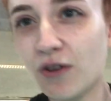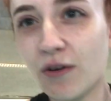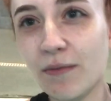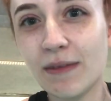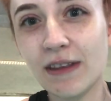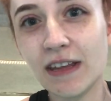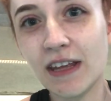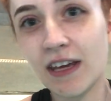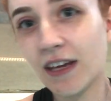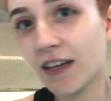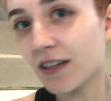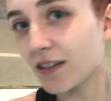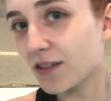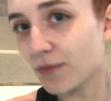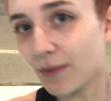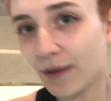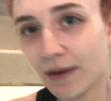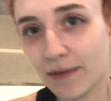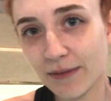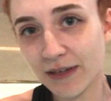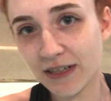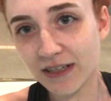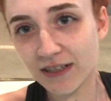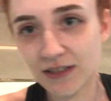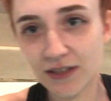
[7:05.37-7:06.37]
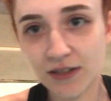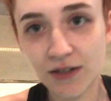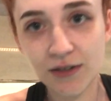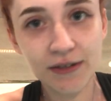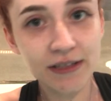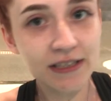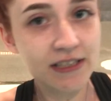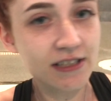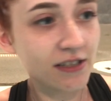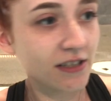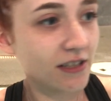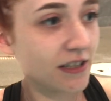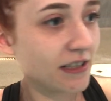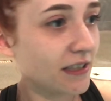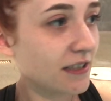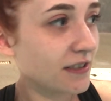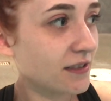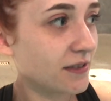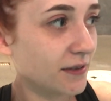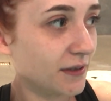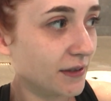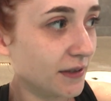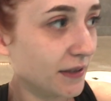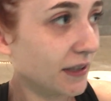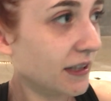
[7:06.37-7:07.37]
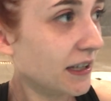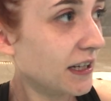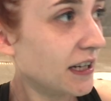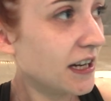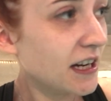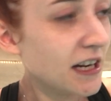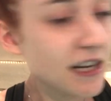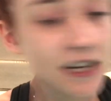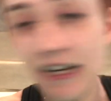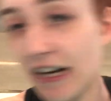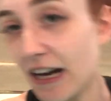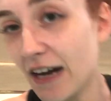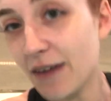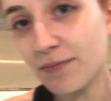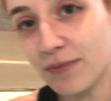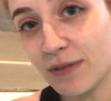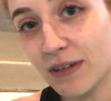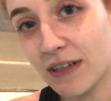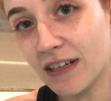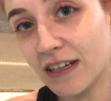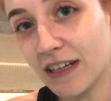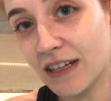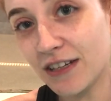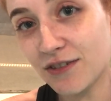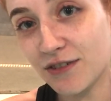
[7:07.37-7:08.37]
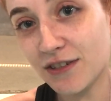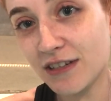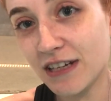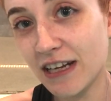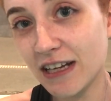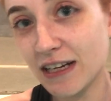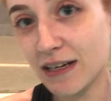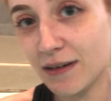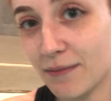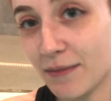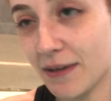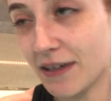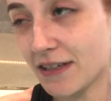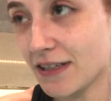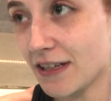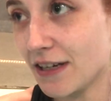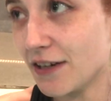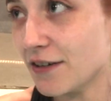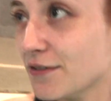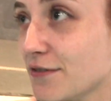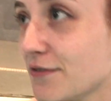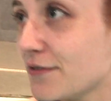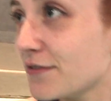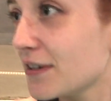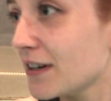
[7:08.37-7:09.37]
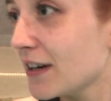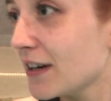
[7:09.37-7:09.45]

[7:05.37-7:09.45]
join me like 20 minutes ago, he's not, so I've been entertaining myself.